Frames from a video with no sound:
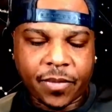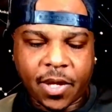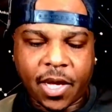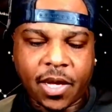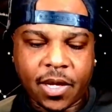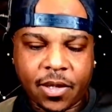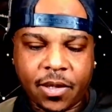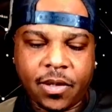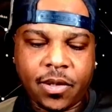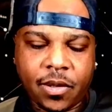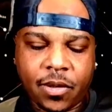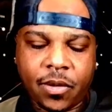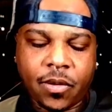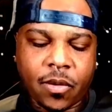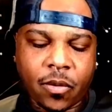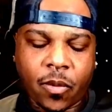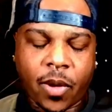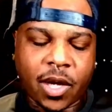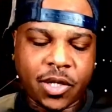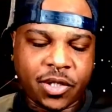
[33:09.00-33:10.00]
that
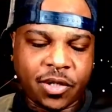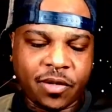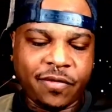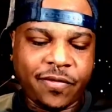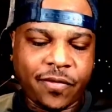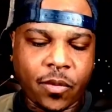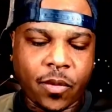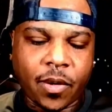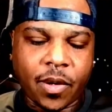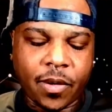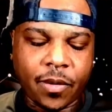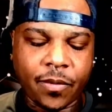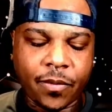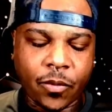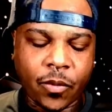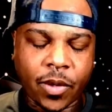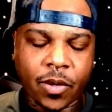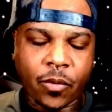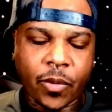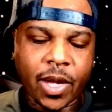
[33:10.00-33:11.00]
you are watching for?
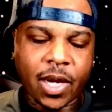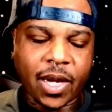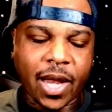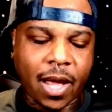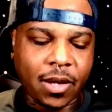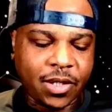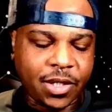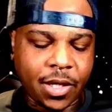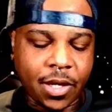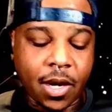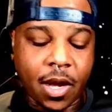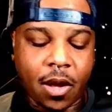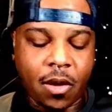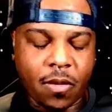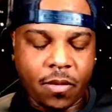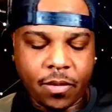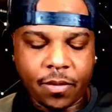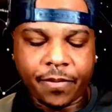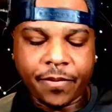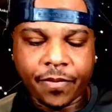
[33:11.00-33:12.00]
What are we allowed to know
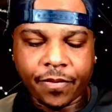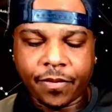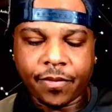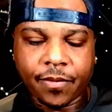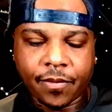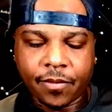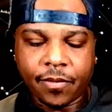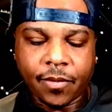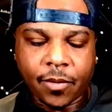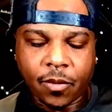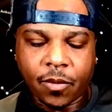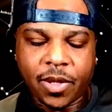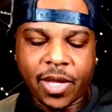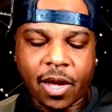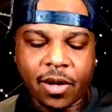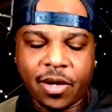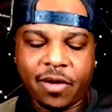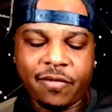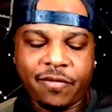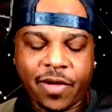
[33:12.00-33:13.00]

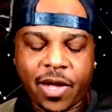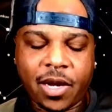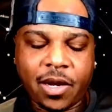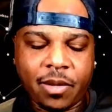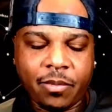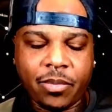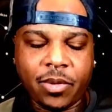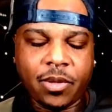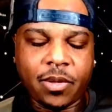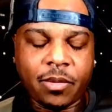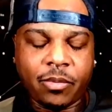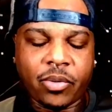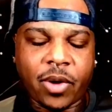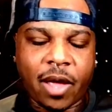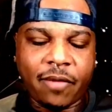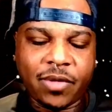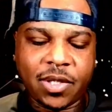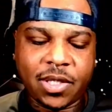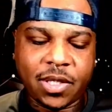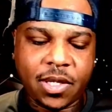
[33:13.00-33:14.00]
without invading their
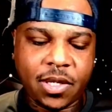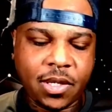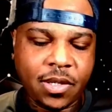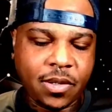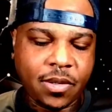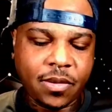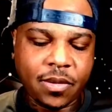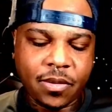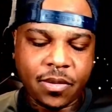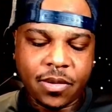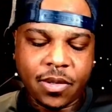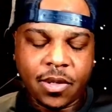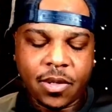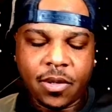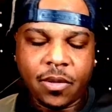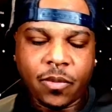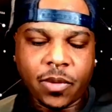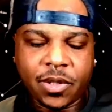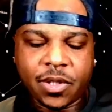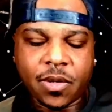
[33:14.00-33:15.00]
privacy?
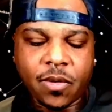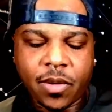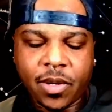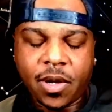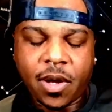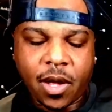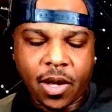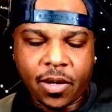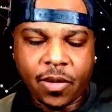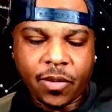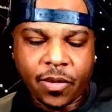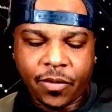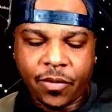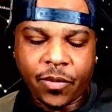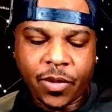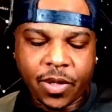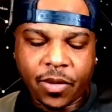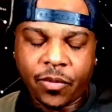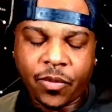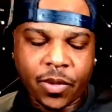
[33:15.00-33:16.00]
What's going on?
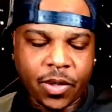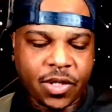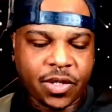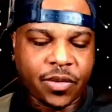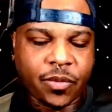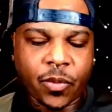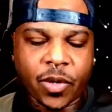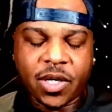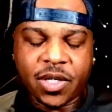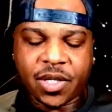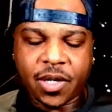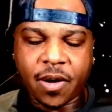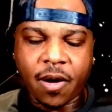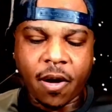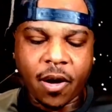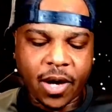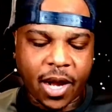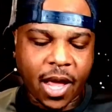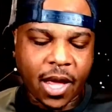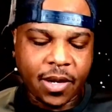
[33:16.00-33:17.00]
Where's their
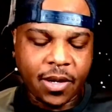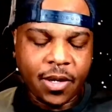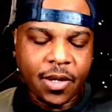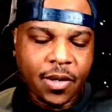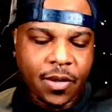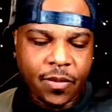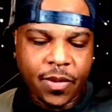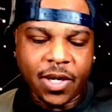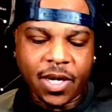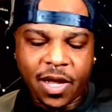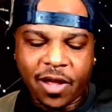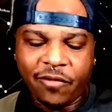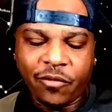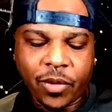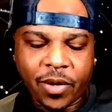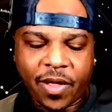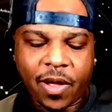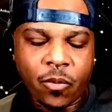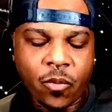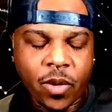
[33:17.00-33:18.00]
heart at in love?
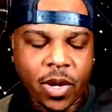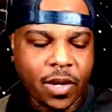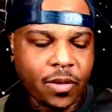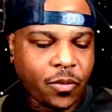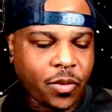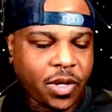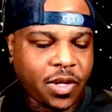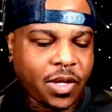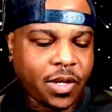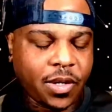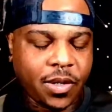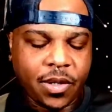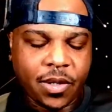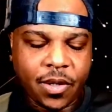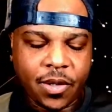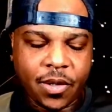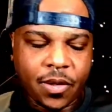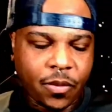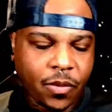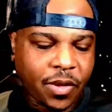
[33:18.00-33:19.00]
What do they want? What are
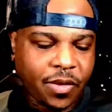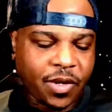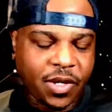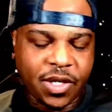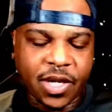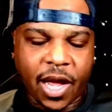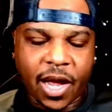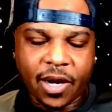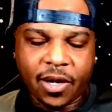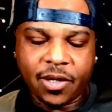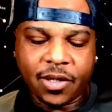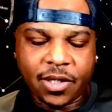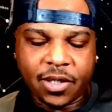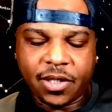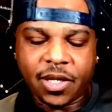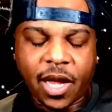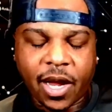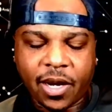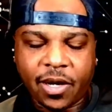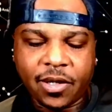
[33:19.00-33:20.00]
their
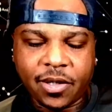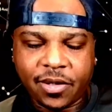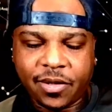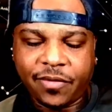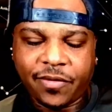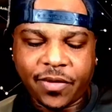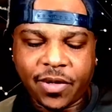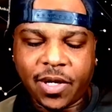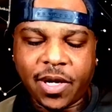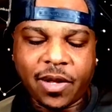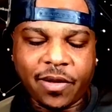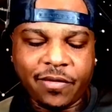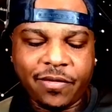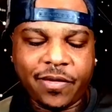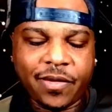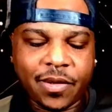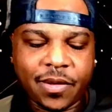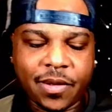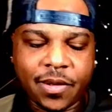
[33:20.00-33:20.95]
desires for love?